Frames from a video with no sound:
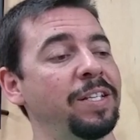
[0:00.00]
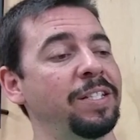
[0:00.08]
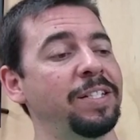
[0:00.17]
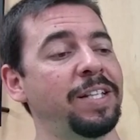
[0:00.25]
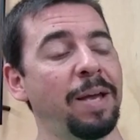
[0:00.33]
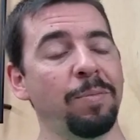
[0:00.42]

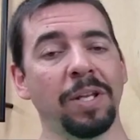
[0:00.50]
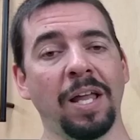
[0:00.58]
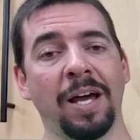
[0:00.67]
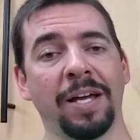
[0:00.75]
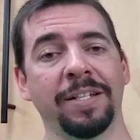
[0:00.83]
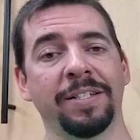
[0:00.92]

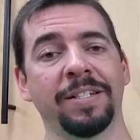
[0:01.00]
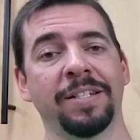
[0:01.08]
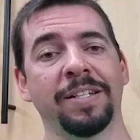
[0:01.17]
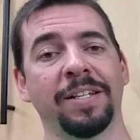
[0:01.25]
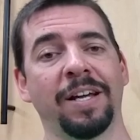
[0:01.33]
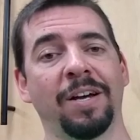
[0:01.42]

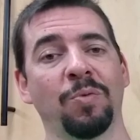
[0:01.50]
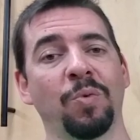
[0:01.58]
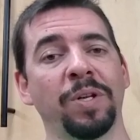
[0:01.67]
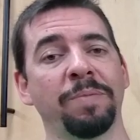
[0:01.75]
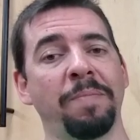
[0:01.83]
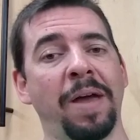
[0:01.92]
stabilized
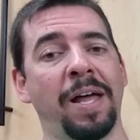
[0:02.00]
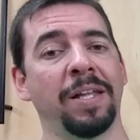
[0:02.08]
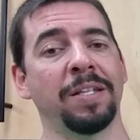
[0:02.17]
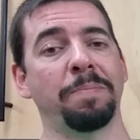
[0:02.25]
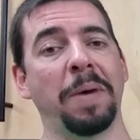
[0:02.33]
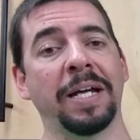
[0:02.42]
wooden
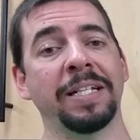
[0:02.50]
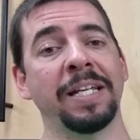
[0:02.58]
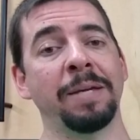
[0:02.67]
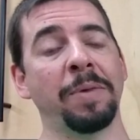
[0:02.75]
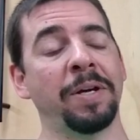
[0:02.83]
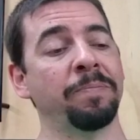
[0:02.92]
mallets by
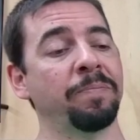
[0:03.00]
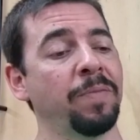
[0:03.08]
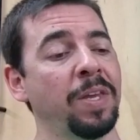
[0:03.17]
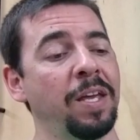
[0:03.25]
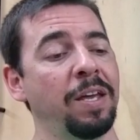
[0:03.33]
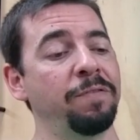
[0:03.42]
Dima.
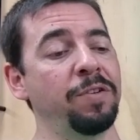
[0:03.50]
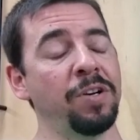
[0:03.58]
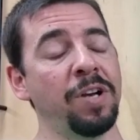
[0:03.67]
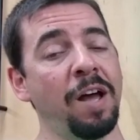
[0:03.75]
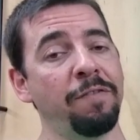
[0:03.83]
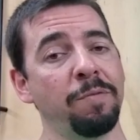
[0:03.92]
If
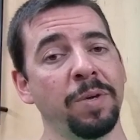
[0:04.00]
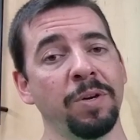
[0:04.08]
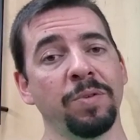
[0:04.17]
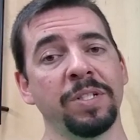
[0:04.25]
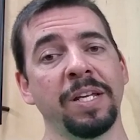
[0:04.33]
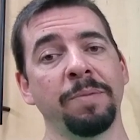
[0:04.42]
you're not
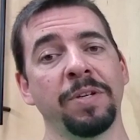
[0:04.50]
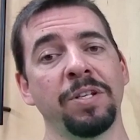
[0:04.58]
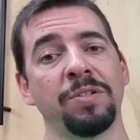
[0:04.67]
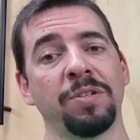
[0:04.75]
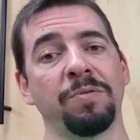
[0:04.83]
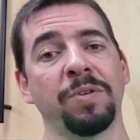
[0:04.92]
familiar with Dima,
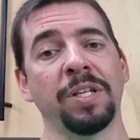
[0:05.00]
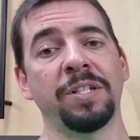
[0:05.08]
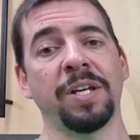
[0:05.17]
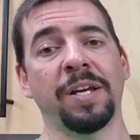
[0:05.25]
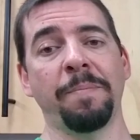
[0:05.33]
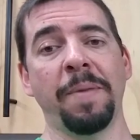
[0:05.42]
you should really
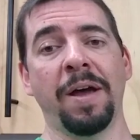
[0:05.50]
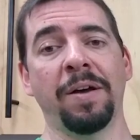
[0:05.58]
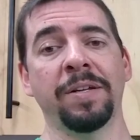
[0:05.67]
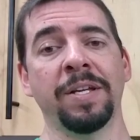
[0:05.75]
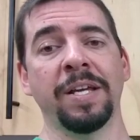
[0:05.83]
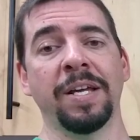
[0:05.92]
check him
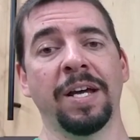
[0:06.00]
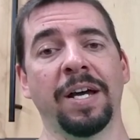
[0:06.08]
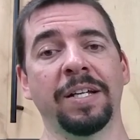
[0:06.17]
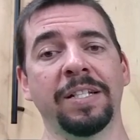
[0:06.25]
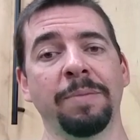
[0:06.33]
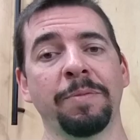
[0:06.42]
out.
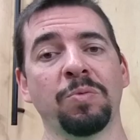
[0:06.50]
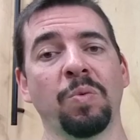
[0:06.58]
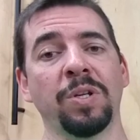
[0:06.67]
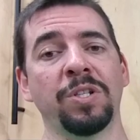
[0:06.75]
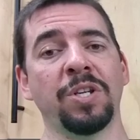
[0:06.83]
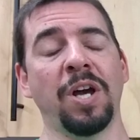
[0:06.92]
Dima's
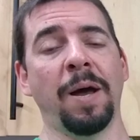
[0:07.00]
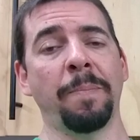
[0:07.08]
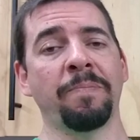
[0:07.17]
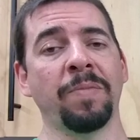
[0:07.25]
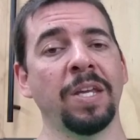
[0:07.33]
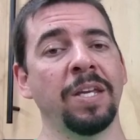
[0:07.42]
Wood
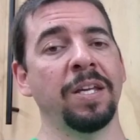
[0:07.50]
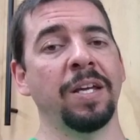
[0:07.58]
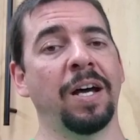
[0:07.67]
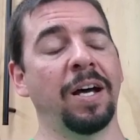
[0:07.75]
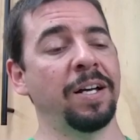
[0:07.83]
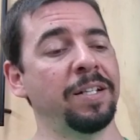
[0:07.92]
Shop.
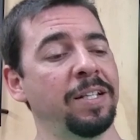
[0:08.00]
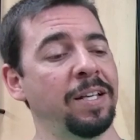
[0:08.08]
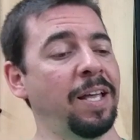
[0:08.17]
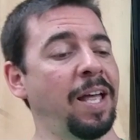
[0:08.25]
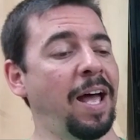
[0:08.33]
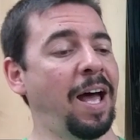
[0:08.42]

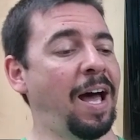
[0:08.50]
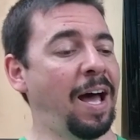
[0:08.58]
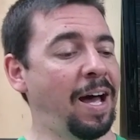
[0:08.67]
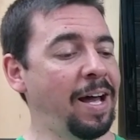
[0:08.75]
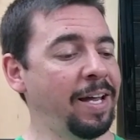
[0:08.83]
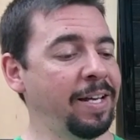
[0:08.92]

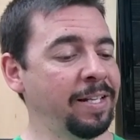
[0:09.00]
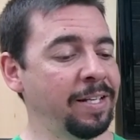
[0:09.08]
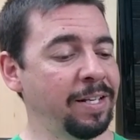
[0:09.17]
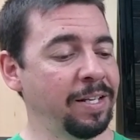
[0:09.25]
I